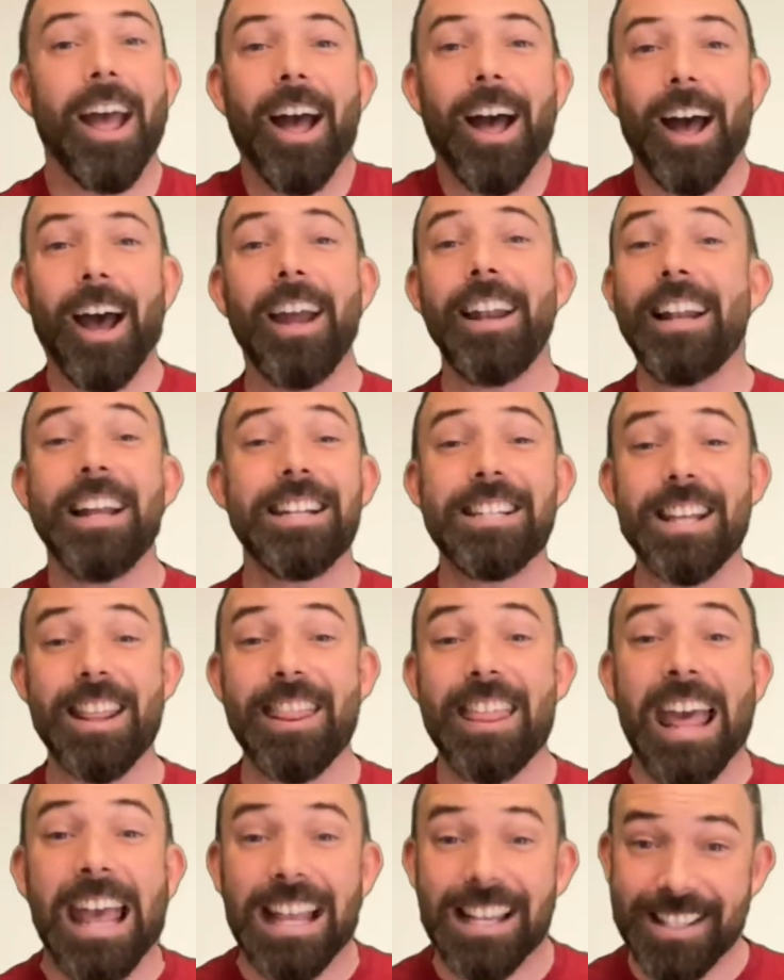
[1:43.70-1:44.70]
I'd like to
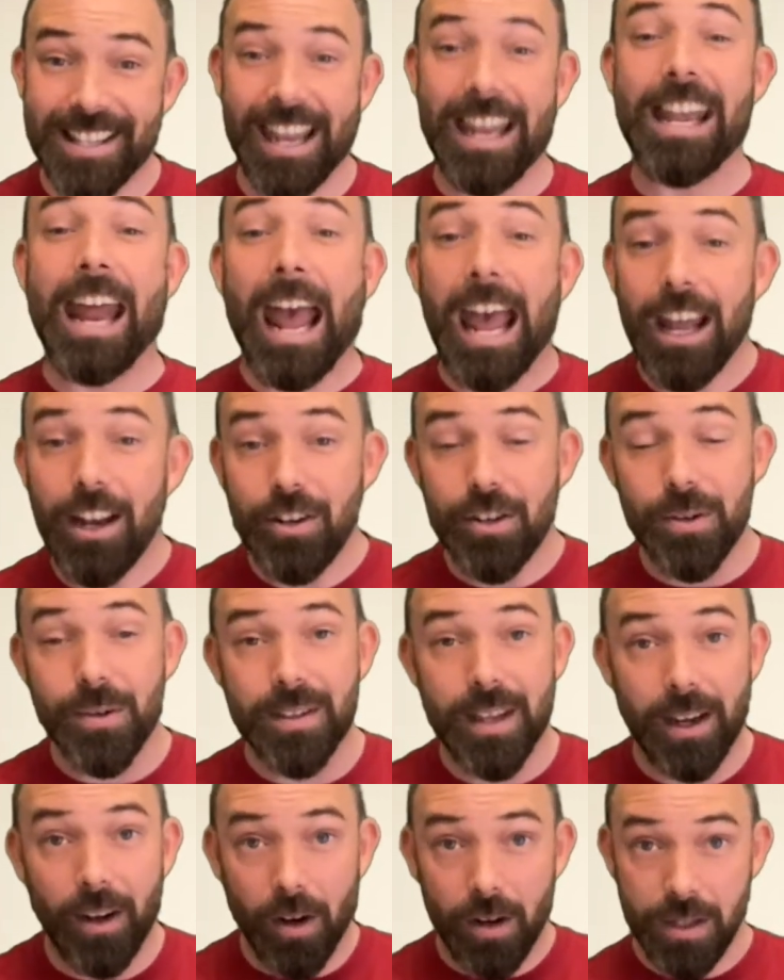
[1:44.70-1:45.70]
thank St. Andrews
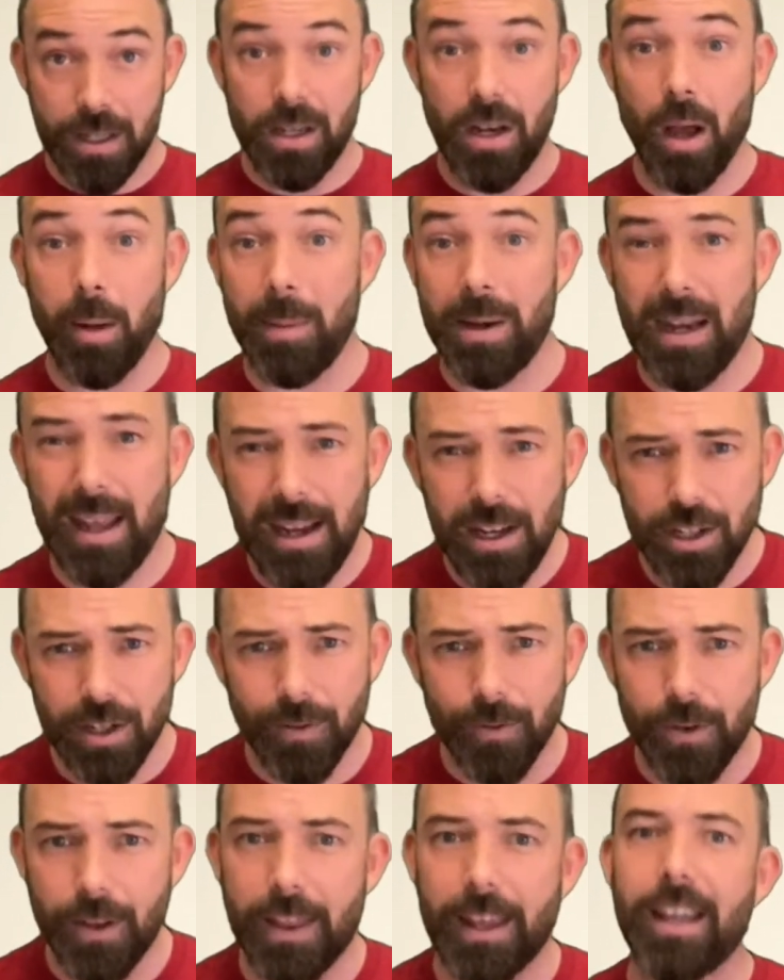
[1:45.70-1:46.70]
and our
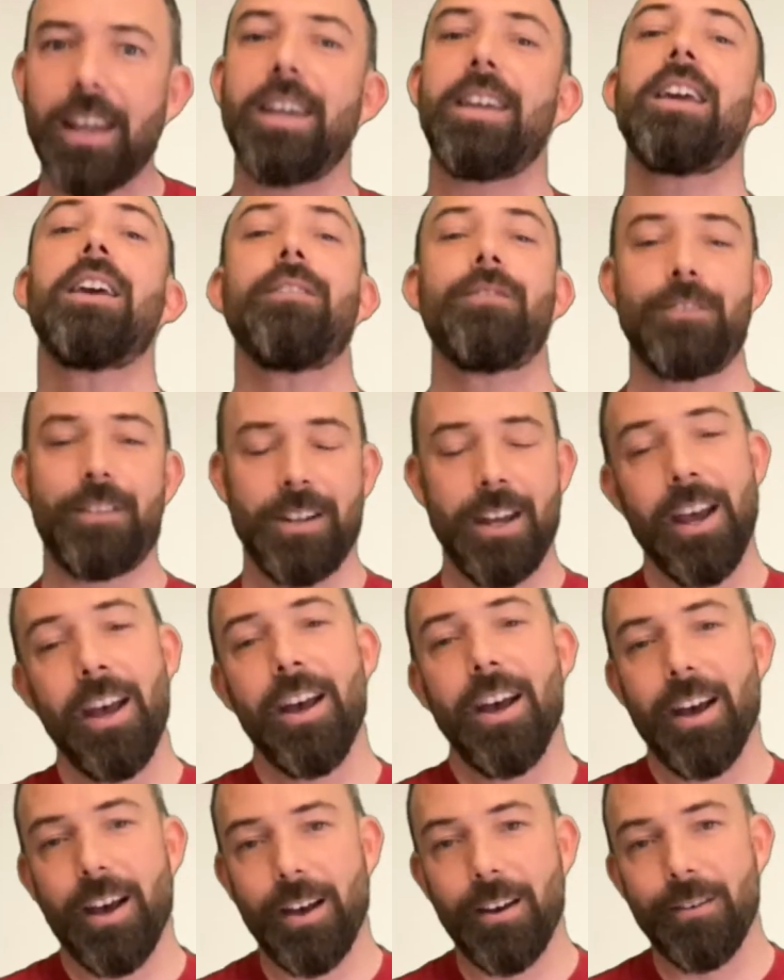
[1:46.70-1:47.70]
denomination for the gift
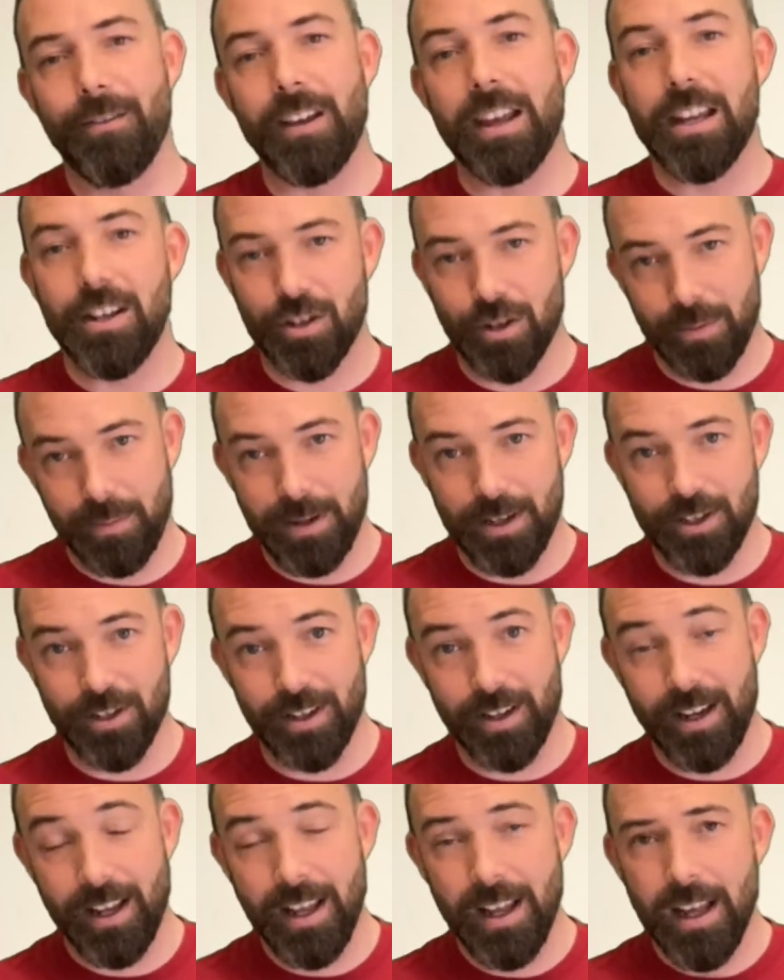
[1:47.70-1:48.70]
of
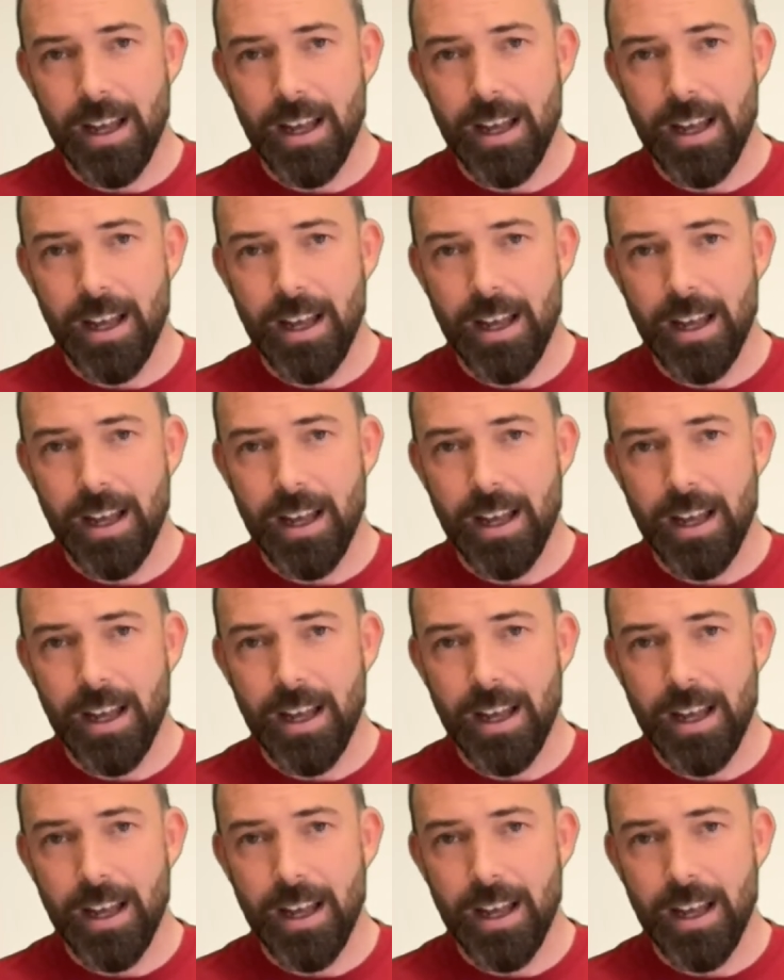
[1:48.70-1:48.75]
intermission.